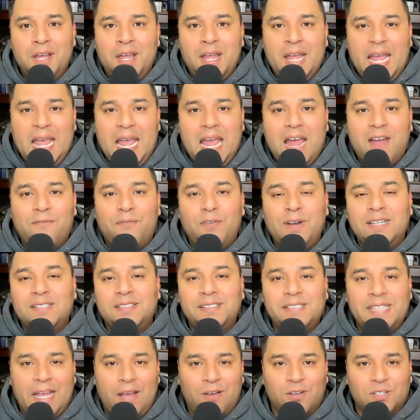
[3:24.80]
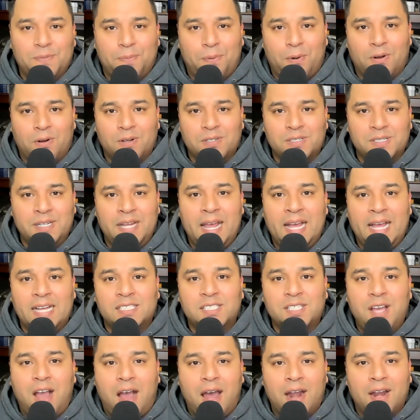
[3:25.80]
Every salesperson has
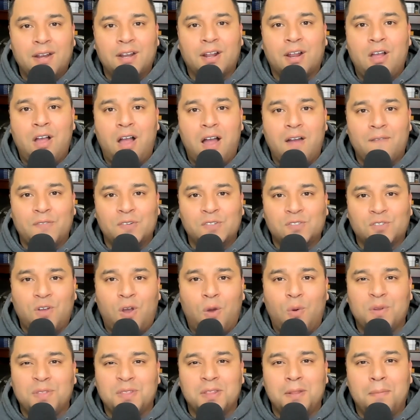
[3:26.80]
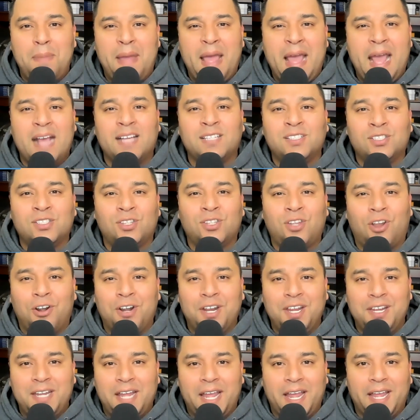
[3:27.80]
got on a conference call within the past
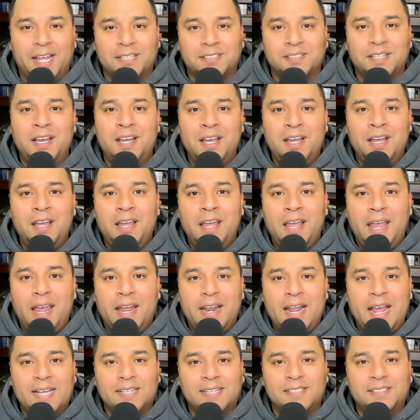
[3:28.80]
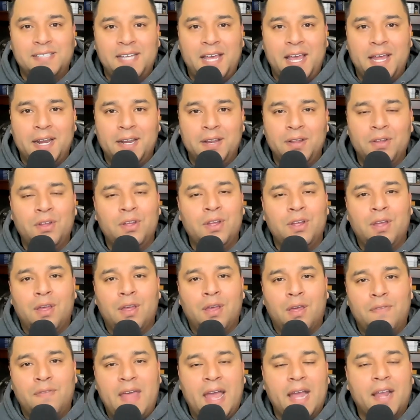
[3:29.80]
30 days and has said
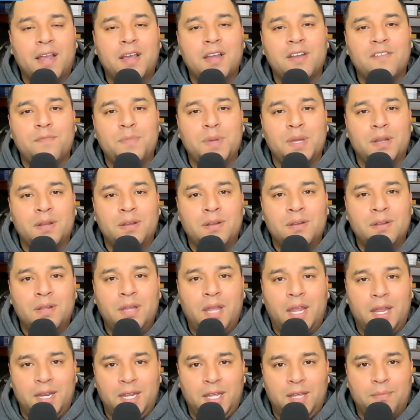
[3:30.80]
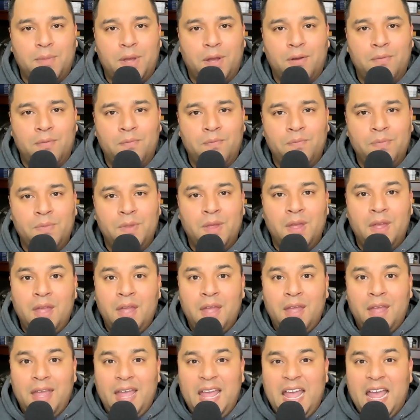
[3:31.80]
that could have been an email.
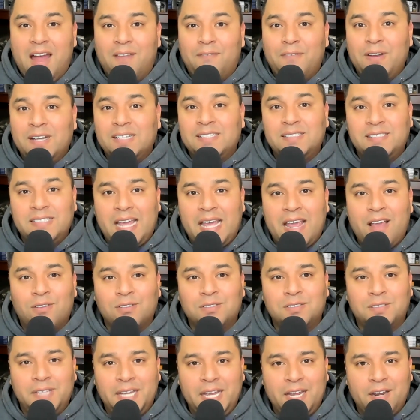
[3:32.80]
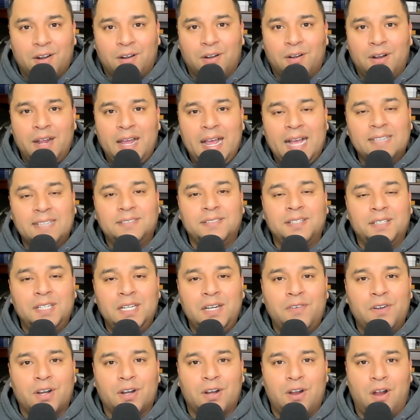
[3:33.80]
Every sales leader has
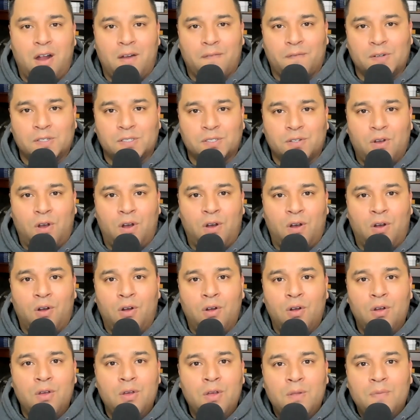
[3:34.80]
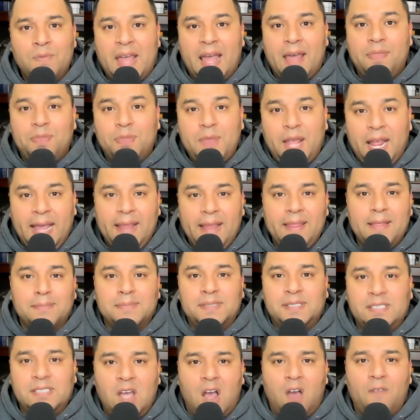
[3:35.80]
delivered a conference call that they
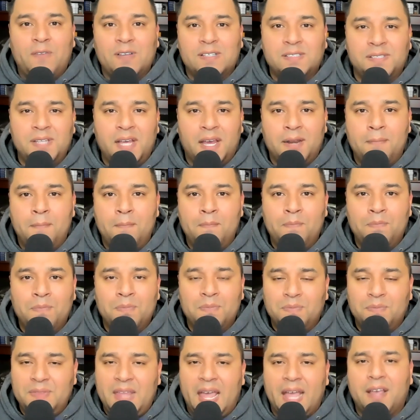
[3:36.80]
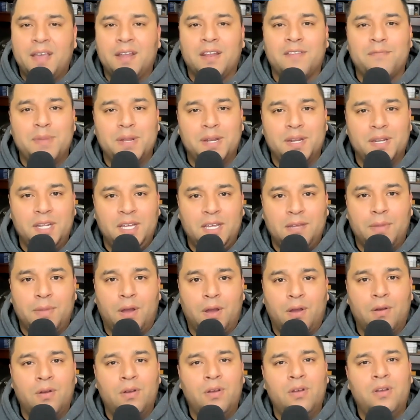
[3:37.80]
themselves have said that could have been an
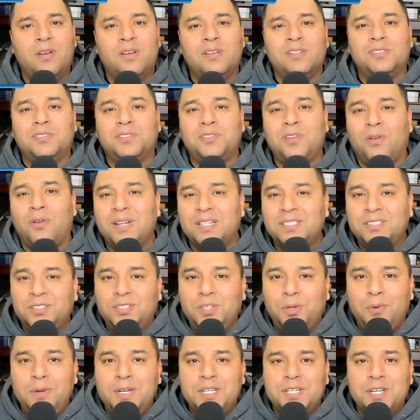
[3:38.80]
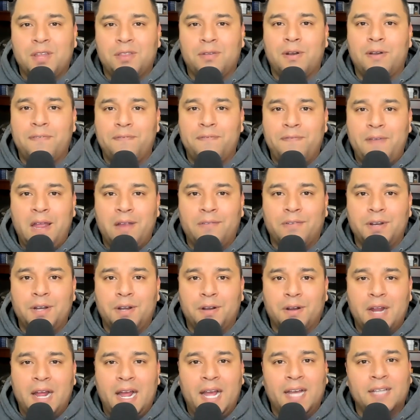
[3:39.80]
email. So let's do each other a favor
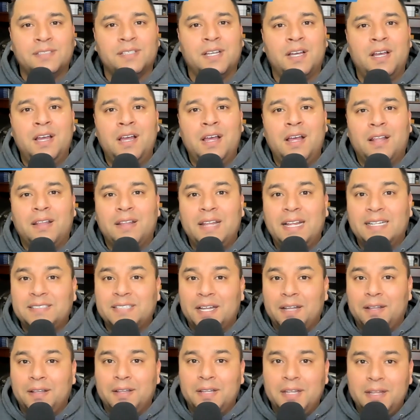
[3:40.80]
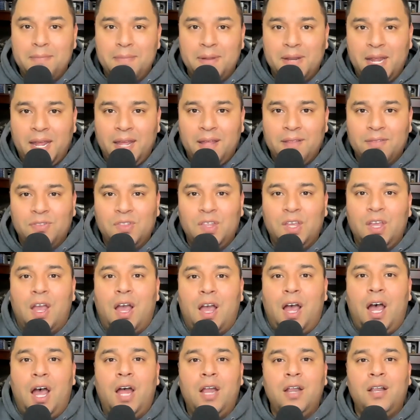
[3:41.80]
here, guys. Let's eliminate the
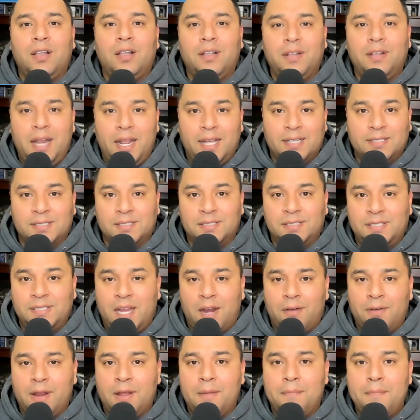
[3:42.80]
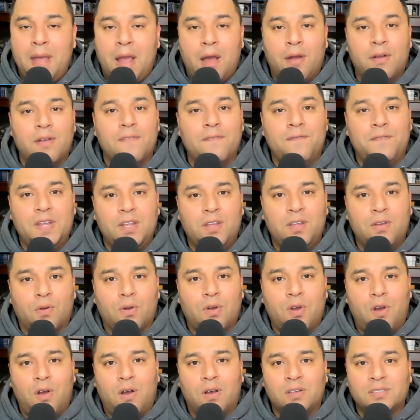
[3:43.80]
unnecessary amount of video
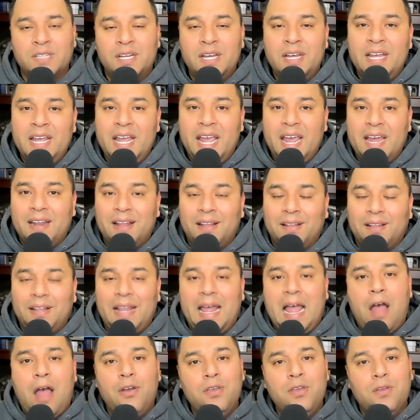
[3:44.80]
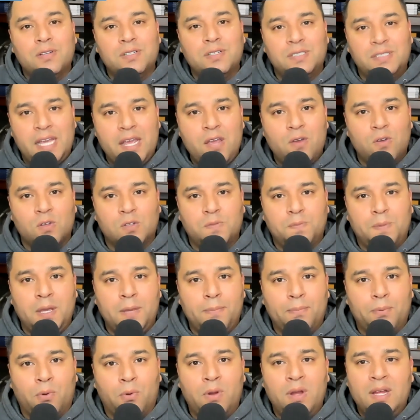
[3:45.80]
calls and allow your
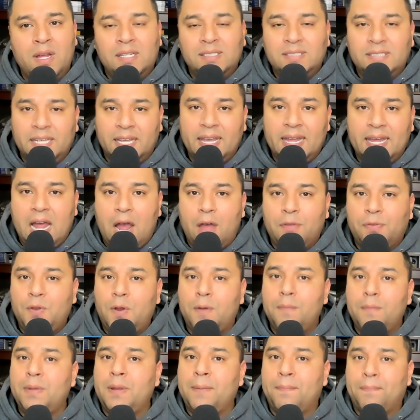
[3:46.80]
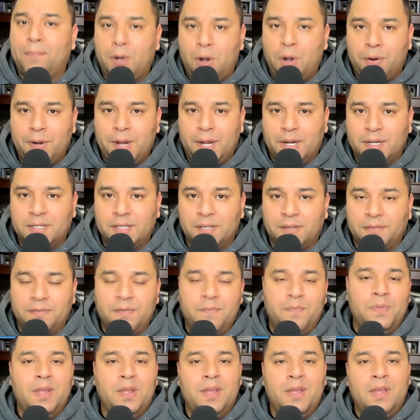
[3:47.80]
salespeople to get out there and be productive.
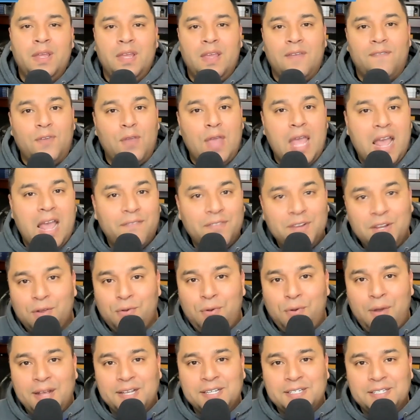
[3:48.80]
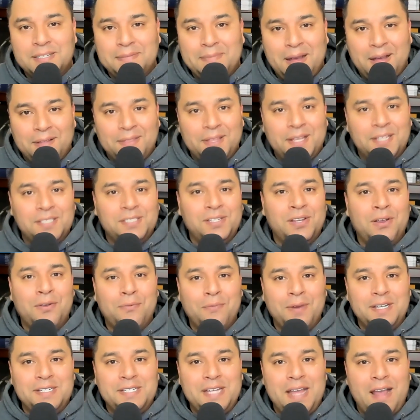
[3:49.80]
If you have any questions about this,
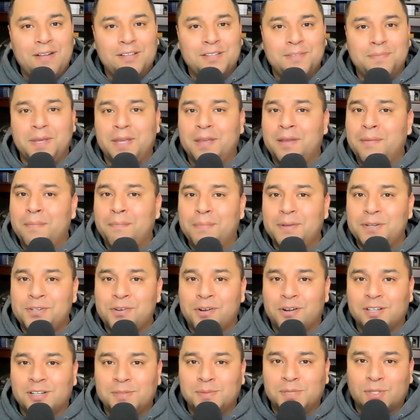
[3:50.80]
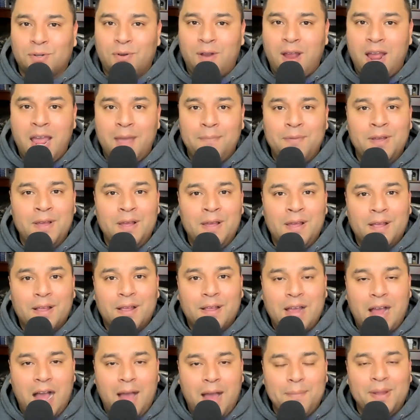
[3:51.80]
reach out to me. Be sure to subscribe,
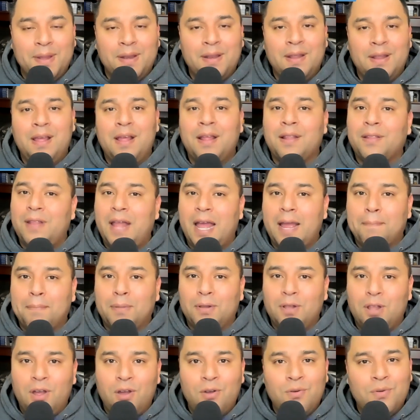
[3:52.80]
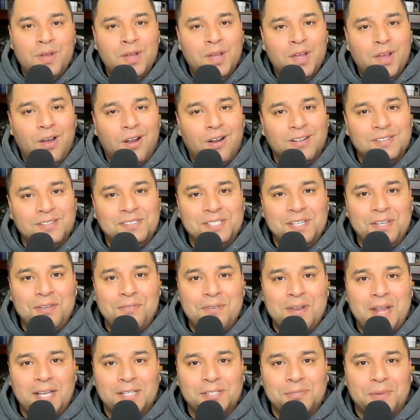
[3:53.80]
comment, like below, and I'll see you
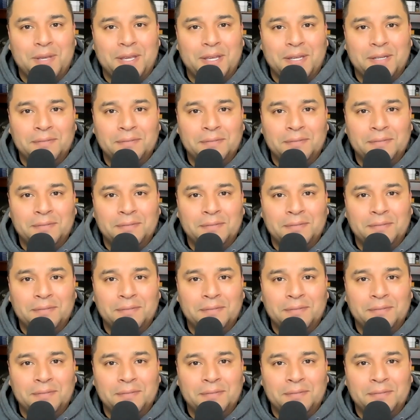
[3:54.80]
next week.